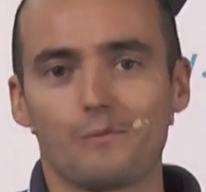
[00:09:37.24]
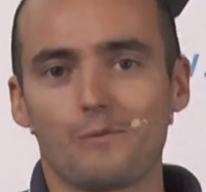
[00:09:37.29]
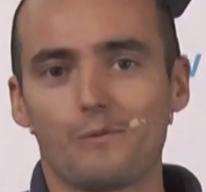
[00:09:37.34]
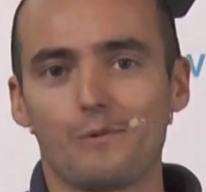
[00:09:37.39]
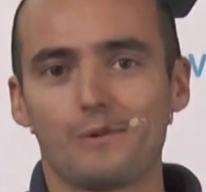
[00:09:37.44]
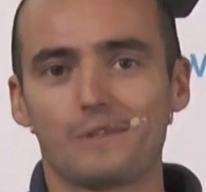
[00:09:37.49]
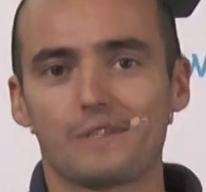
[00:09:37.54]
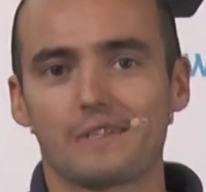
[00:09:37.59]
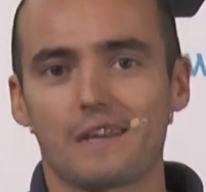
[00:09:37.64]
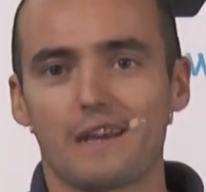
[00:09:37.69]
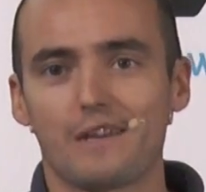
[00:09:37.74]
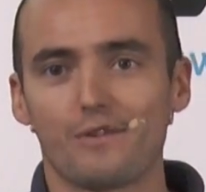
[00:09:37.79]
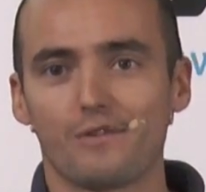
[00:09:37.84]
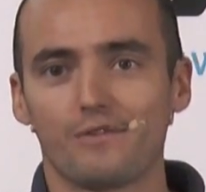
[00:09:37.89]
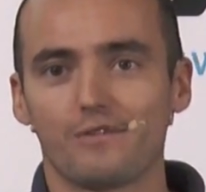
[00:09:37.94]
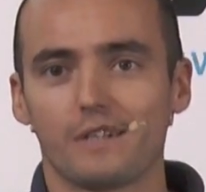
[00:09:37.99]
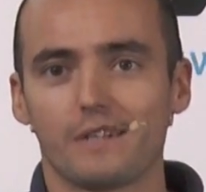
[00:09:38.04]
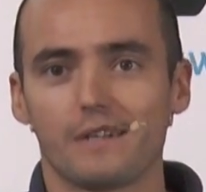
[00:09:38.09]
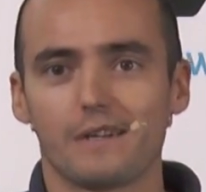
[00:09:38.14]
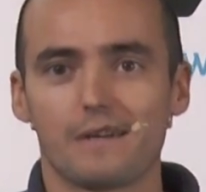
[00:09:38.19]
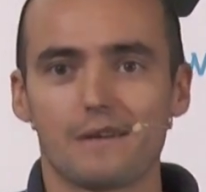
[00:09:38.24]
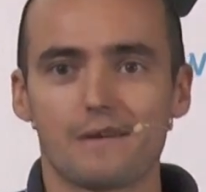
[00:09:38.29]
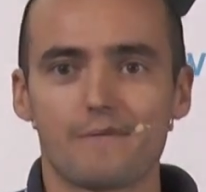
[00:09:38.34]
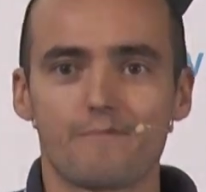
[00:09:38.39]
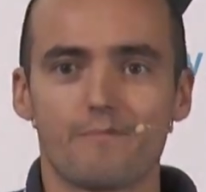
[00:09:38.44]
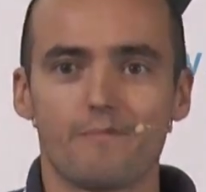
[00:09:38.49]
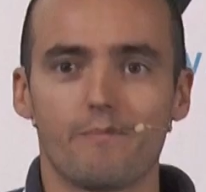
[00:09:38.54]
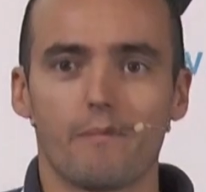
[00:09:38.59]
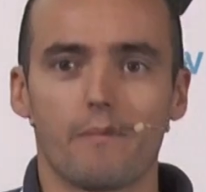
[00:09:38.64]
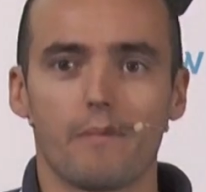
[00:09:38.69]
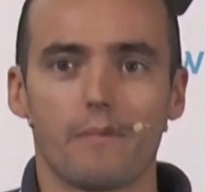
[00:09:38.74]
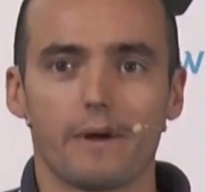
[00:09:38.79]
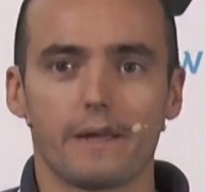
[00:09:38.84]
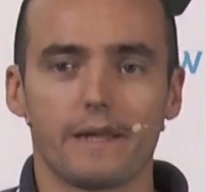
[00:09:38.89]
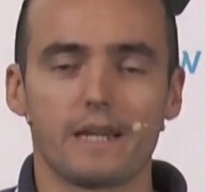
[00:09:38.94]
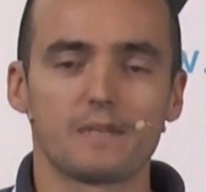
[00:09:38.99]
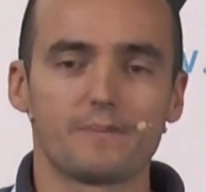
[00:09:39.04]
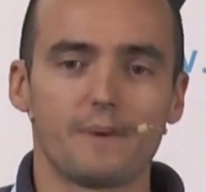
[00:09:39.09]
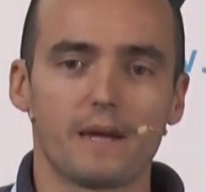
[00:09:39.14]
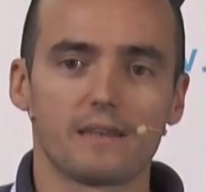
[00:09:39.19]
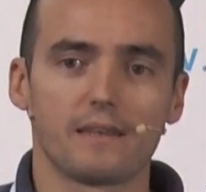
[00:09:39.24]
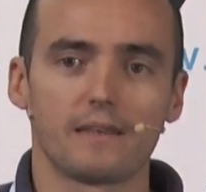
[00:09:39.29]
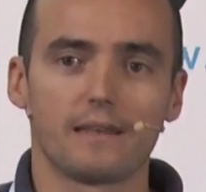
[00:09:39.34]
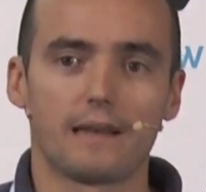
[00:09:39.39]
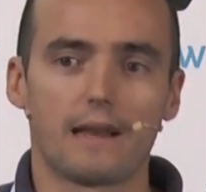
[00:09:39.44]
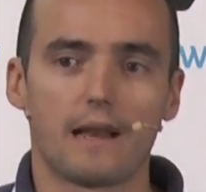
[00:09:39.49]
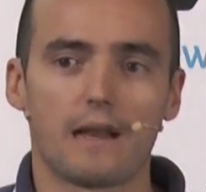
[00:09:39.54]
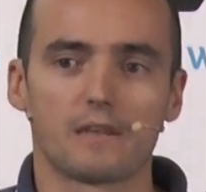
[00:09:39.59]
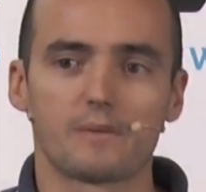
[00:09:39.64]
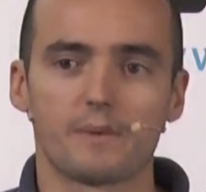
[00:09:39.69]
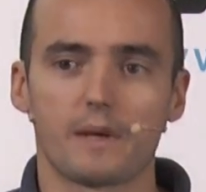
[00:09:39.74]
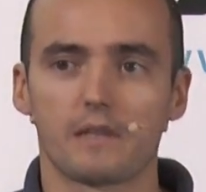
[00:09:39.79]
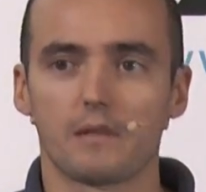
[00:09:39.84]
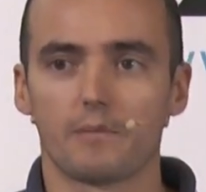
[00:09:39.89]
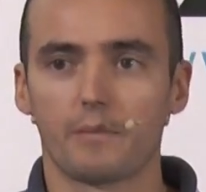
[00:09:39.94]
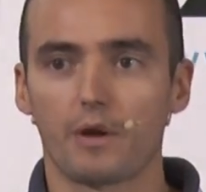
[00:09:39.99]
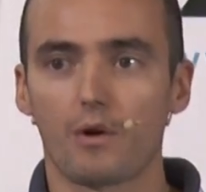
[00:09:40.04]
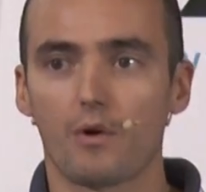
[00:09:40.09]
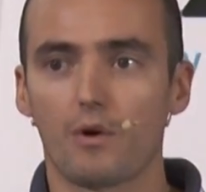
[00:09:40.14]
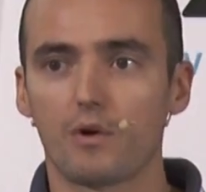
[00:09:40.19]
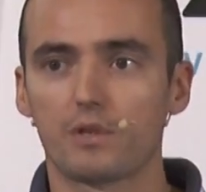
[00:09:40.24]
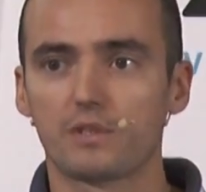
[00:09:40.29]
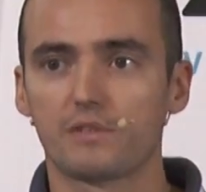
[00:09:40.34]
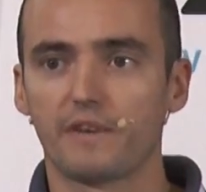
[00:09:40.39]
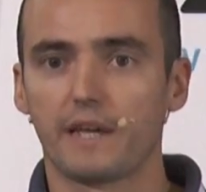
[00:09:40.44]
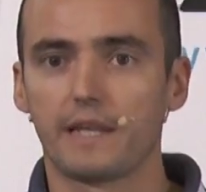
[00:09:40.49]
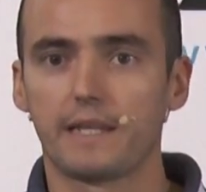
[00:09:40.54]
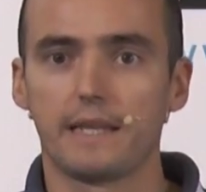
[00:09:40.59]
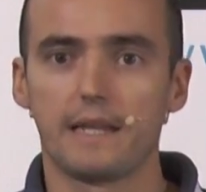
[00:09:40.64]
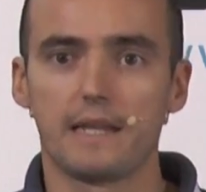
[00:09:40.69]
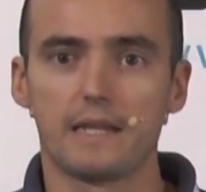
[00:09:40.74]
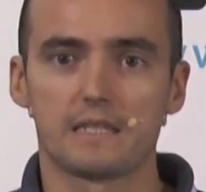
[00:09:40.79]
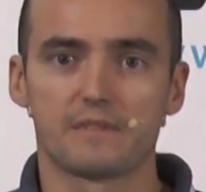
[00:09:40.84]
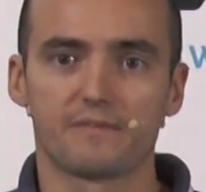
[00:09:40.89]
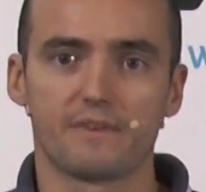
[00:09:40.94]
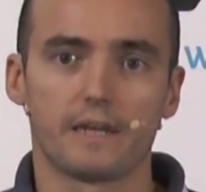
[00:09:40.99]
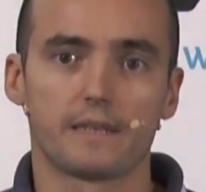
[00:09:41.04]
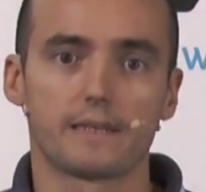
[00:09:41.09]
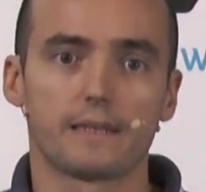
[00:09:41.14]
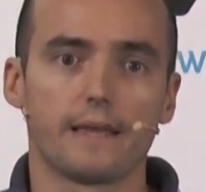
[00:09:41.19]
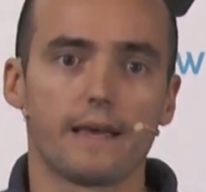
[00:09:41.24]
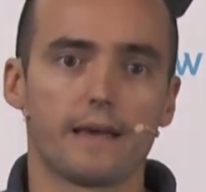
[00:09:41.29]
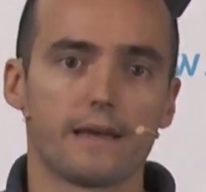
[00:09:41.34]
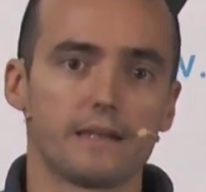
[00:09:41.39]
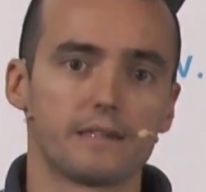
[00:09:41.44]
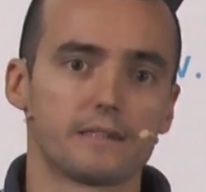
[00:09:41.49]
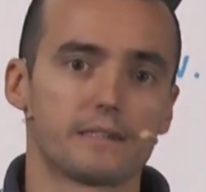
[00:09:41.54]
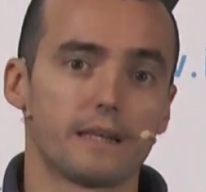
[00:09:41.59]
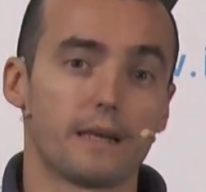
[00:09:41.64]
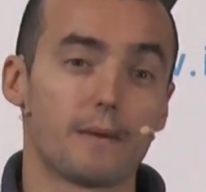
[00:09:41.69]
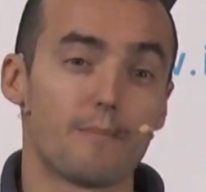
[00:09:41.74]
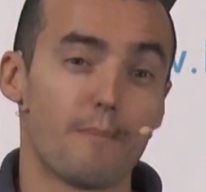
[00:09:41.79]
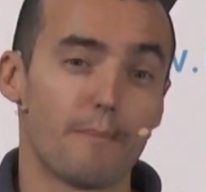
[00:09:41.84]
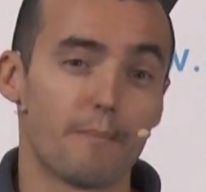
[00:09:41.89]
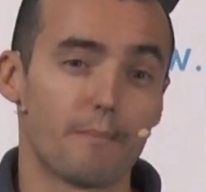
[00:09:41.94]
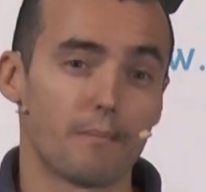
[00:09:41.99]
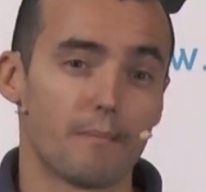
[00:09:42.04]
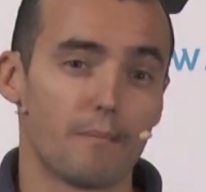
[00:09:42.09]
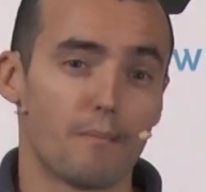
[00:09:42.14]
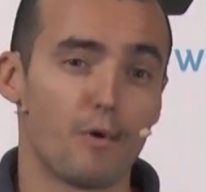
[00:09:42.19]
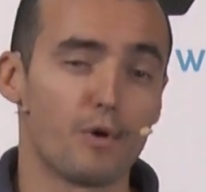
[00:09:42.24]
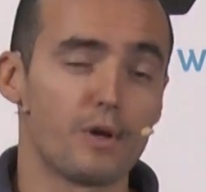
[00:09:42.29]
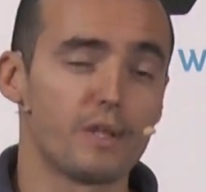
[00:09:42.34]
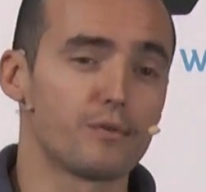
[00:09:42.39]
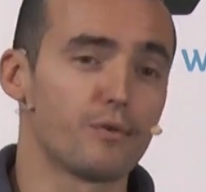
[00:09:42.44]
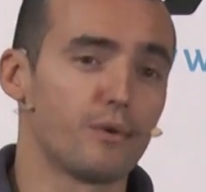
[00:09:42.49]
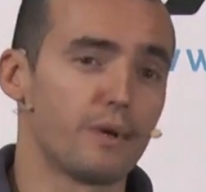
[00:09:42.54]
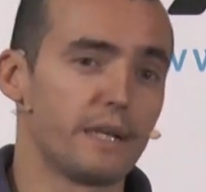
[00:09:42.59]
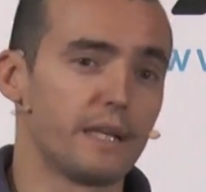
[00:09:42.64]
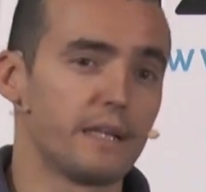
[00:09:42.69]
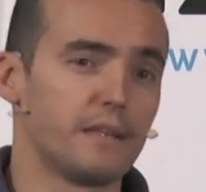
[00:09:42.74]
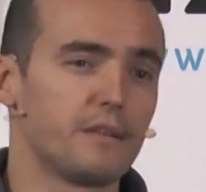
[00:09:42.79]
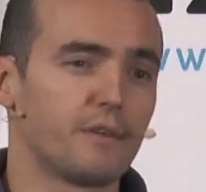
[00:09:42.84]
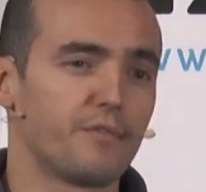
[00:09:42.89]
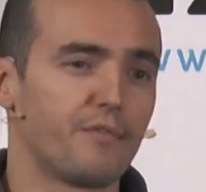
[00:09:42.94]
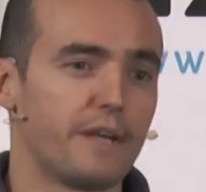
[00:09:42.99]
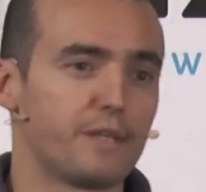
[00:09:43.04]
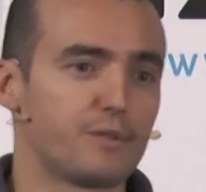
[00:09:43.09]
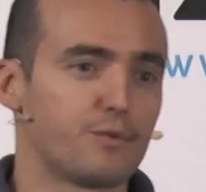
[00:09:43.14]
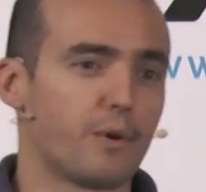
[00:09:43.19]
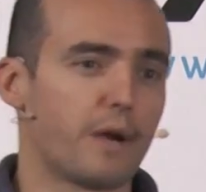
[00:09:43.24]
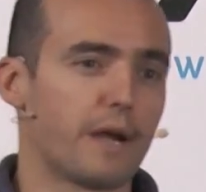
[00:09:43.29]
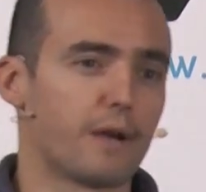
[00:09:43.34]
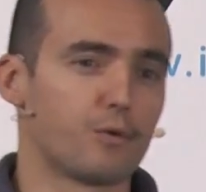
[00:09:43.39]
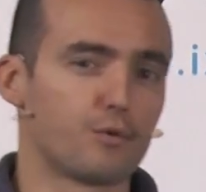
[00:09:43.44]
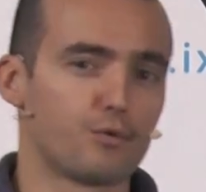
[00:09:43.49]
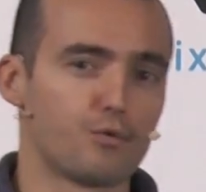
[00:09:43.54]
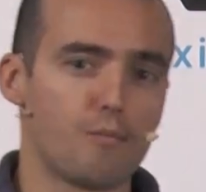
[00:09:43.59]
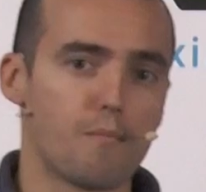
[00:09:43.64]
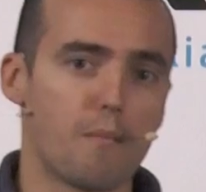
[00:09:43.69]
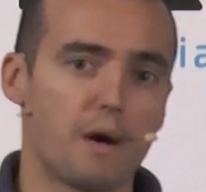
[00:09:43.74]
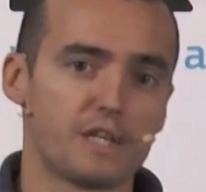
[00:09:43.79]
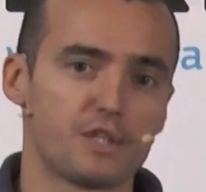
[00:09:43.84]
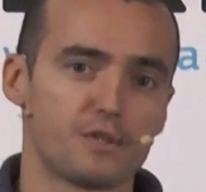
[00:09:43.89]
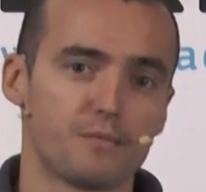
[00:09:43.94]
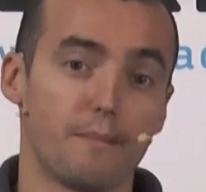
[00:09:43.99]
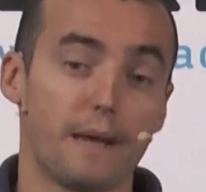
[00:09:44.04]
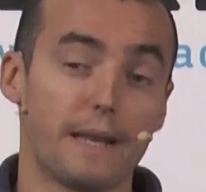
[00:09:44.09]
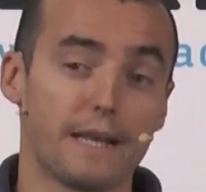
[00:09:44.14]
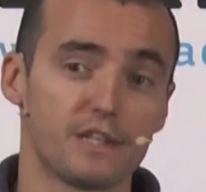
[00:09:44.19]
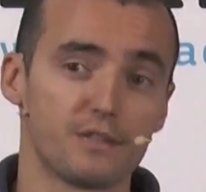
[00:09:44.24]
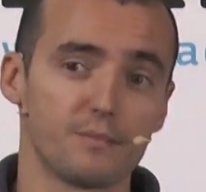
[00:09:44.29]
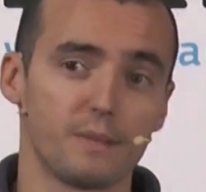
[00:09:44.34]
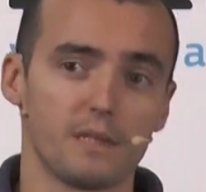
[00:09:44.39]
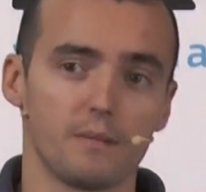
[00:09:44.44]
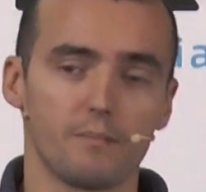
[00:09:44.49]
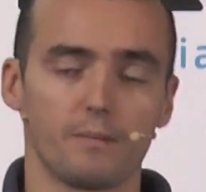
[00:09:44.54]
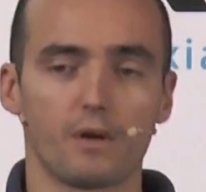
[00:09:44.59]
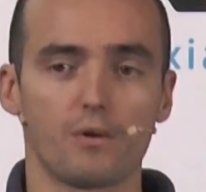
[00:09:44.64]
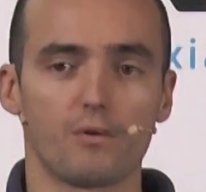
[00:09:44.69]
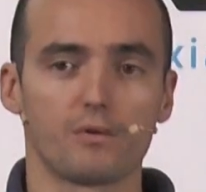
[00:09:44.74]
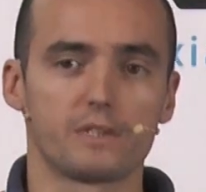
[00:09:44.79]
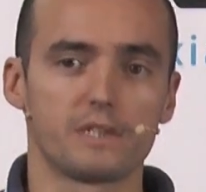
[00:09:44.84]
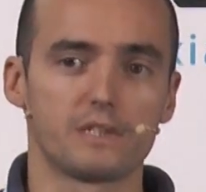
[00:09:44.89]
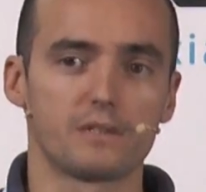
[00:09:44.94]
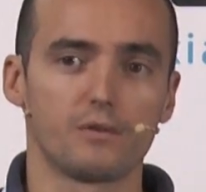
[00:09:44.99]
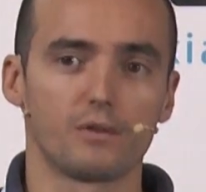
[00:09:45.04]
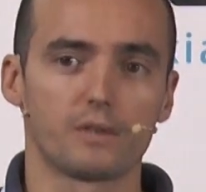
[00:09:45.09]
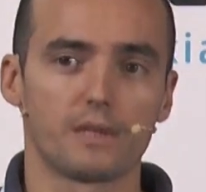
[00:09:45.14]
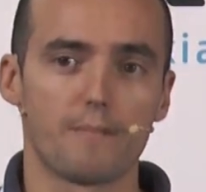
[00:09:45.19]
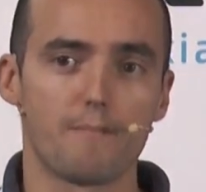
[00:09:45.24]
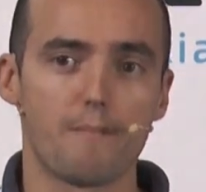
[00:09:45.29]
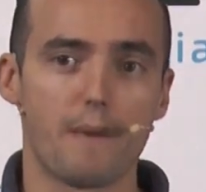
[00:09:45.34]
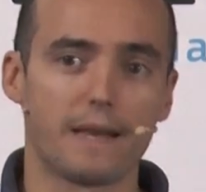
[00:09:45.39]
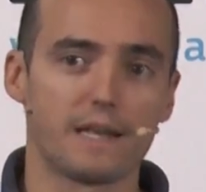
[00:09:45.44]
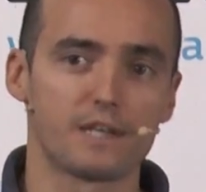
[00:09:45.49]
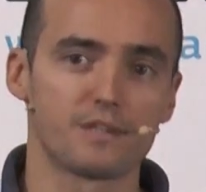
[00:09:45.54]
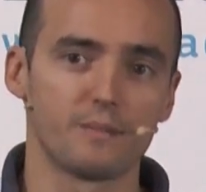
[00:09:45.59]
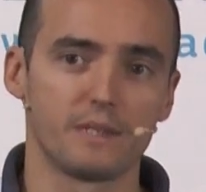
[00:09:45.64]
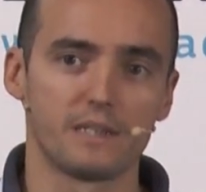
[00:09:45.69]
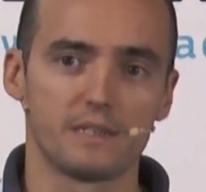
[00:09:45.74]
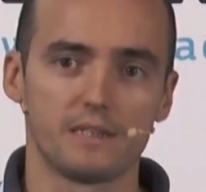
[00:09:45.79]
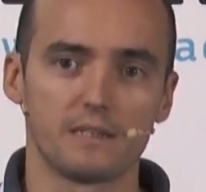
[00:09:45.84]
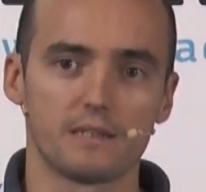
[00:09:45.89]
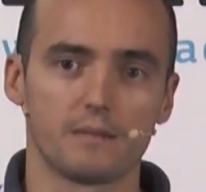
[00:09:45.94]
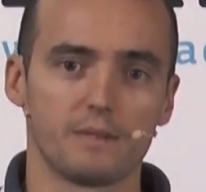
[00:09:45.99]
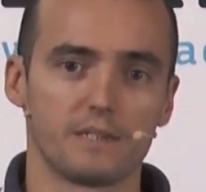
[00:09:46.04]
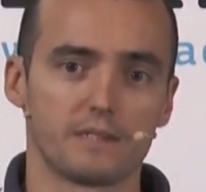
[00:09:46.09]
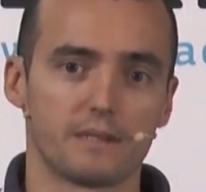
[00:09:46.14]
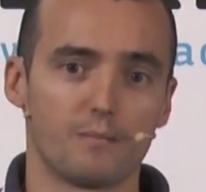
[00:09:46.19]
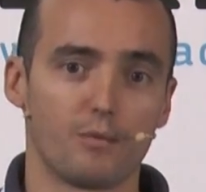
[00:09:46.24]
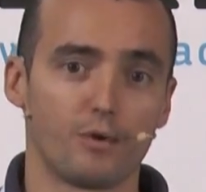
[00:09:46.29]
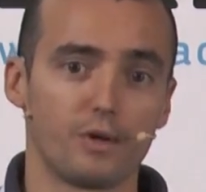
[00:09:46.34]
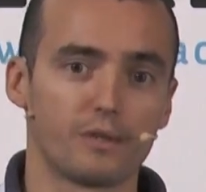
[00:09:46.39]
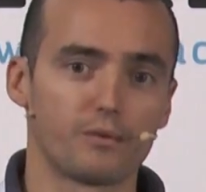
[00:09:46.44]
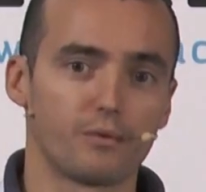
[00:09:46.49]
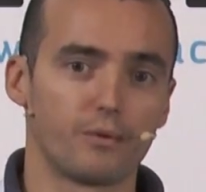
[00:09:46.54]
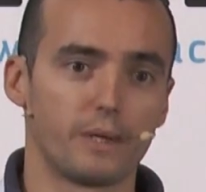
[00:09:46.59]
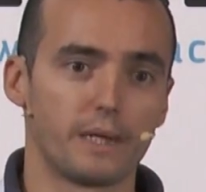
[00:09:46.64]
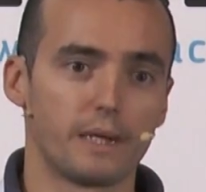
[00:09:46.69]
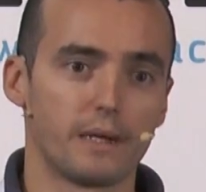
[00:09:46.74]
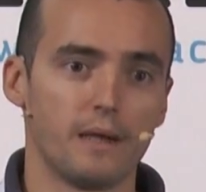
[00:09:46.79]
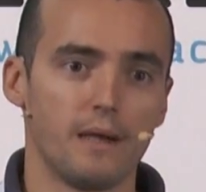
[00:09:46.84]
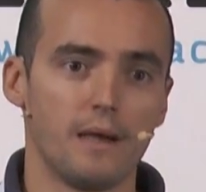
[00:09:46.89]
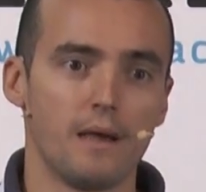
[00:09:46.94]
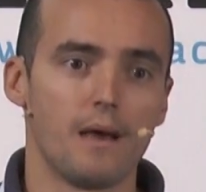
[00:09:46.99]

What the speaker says: was kind of expected and unexpected, because the idea is that, yeah, it's a monitoring interface. You cannot do much management because it's not a management system, it's a monitoring.